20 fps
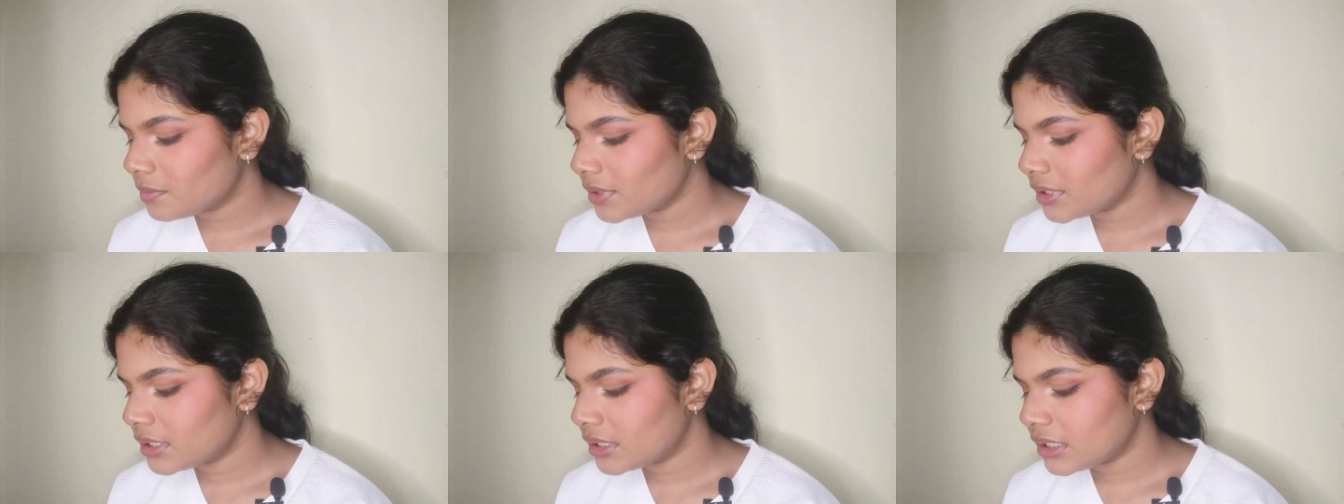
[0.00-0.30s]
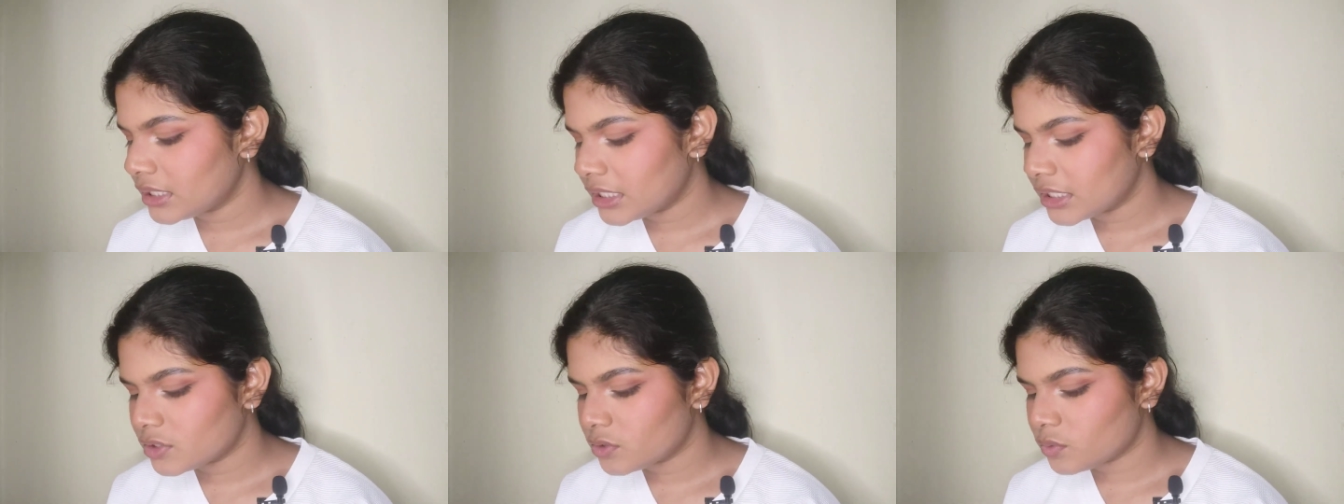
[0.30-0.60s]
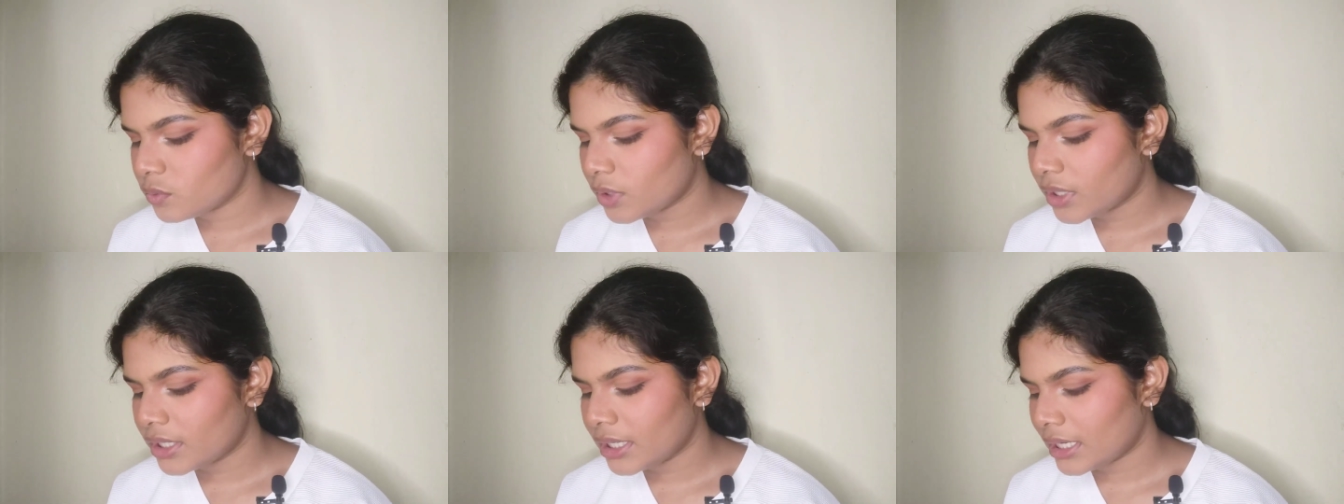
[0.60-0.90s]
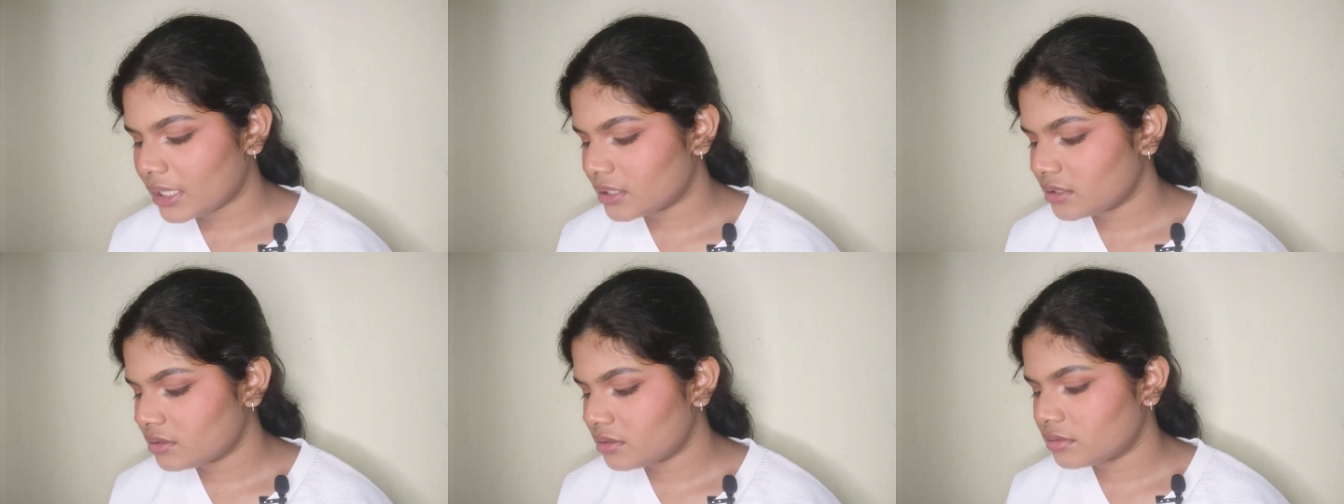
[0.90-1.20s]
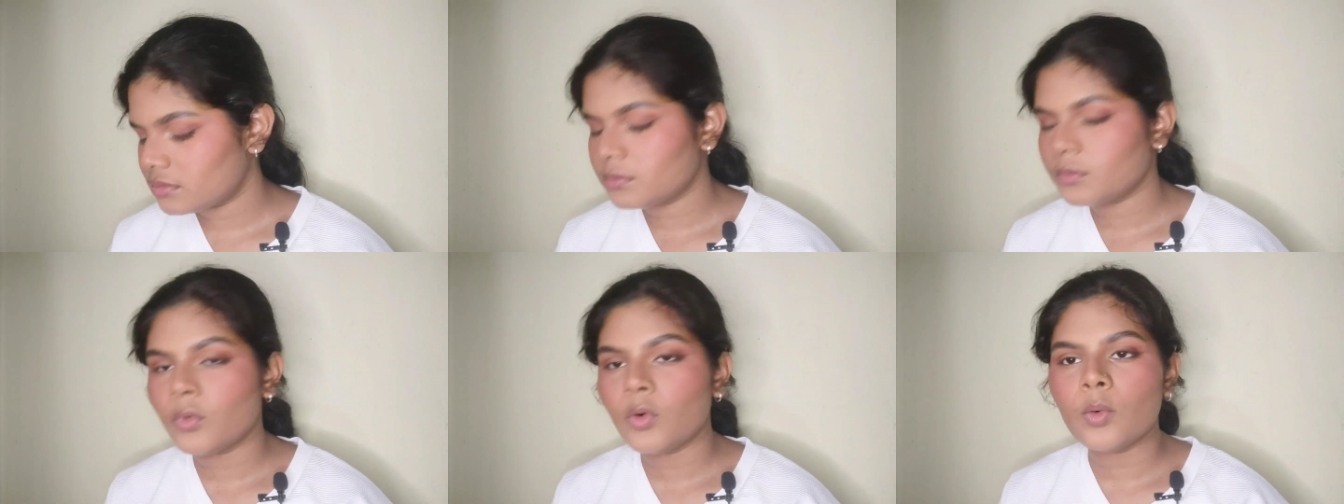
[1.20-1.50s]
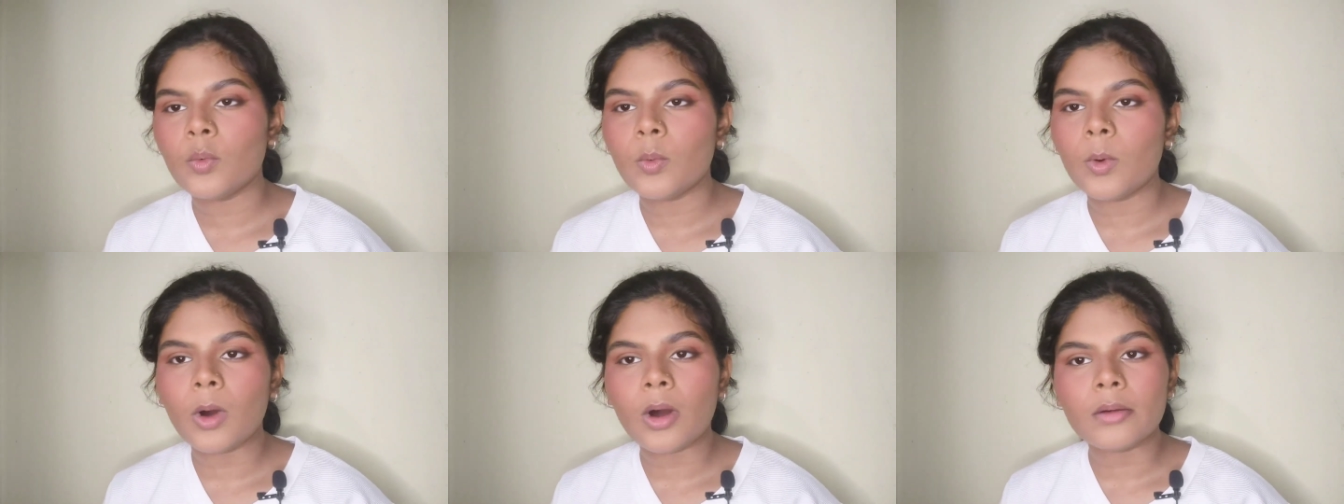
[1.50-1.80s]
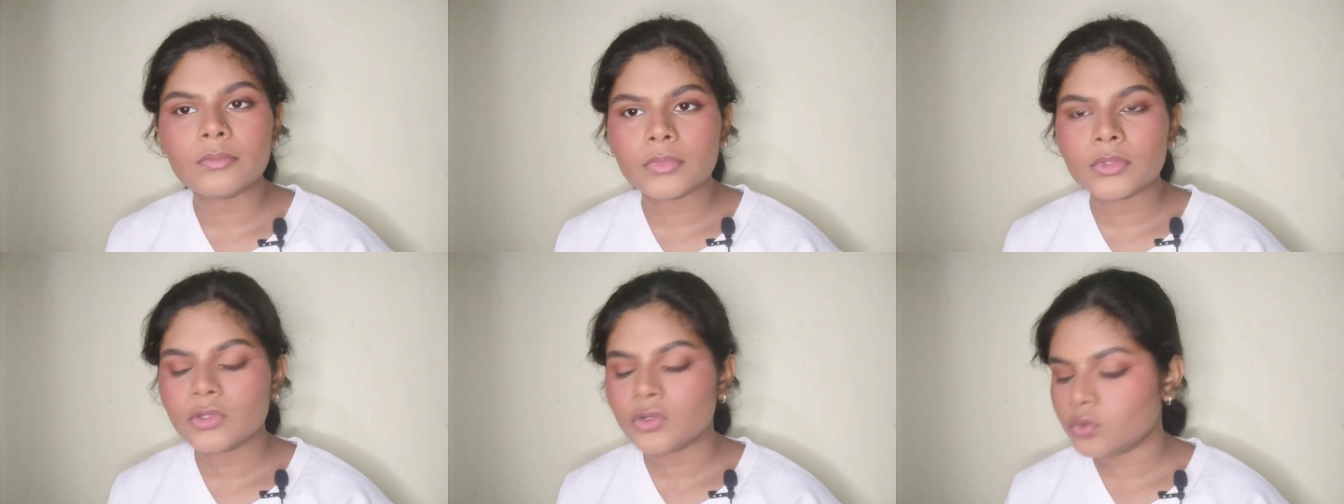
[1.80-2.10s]
but the next one has more
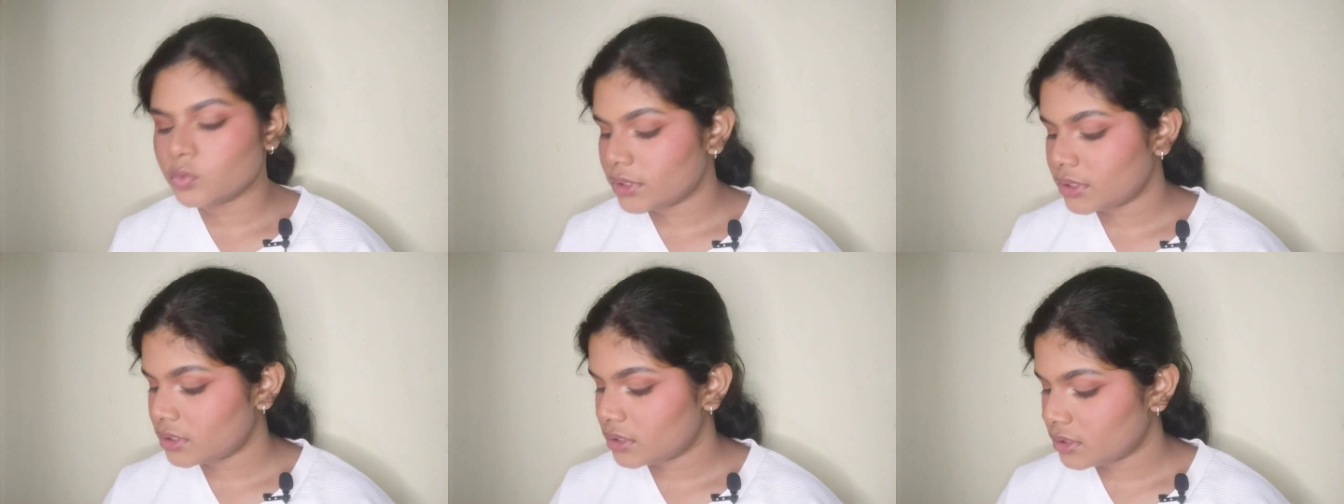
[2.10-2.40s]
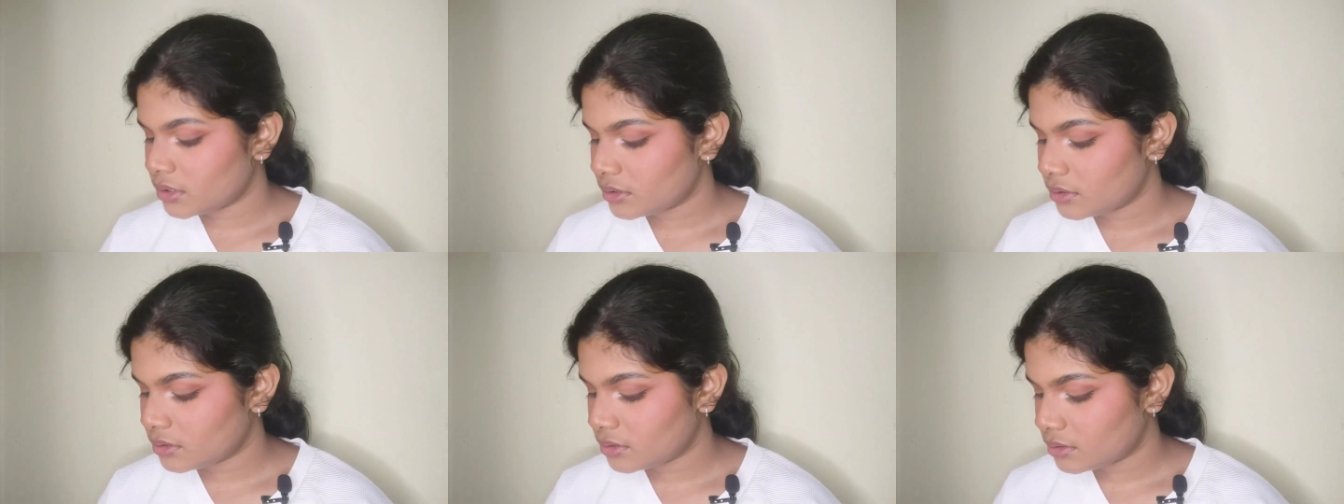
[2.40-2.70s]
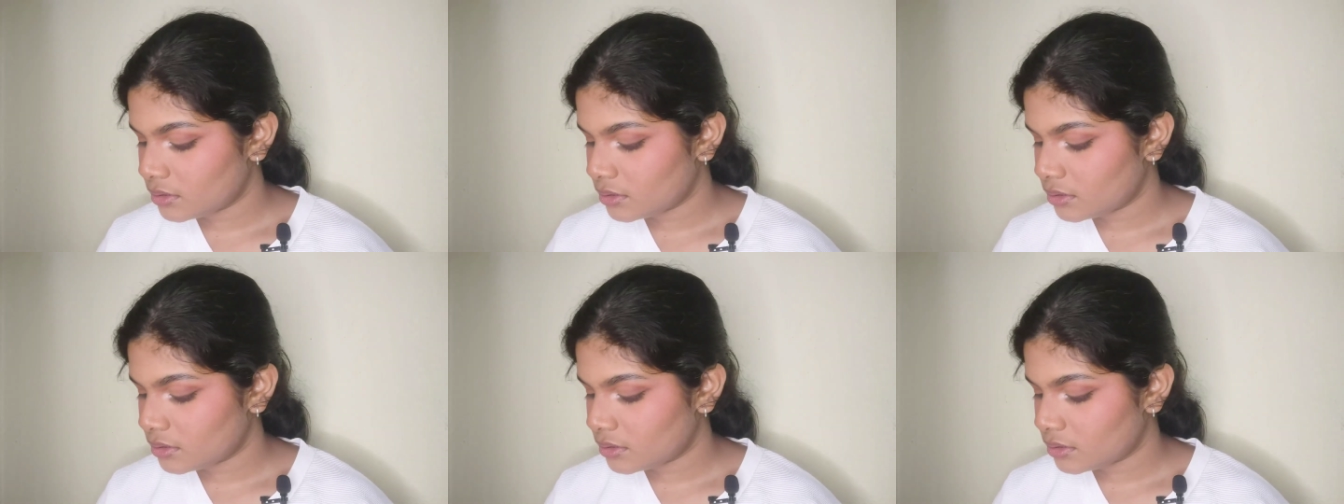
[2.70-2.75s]
warmth to it.